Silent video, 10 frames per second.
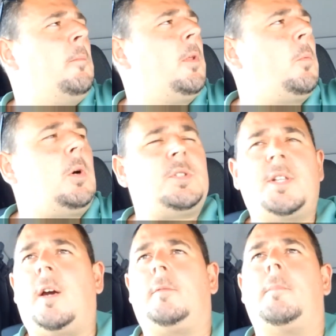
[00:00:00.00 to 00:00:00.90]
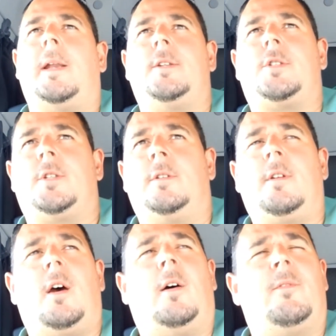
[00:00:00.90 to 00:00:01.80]
But there was the odd
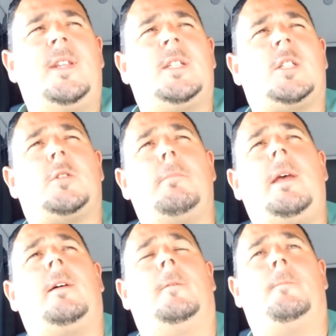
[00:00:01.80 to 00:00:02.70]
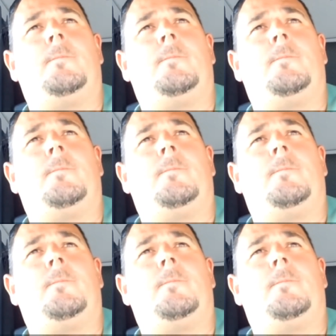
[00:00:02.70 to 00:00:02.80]
mention of this smell.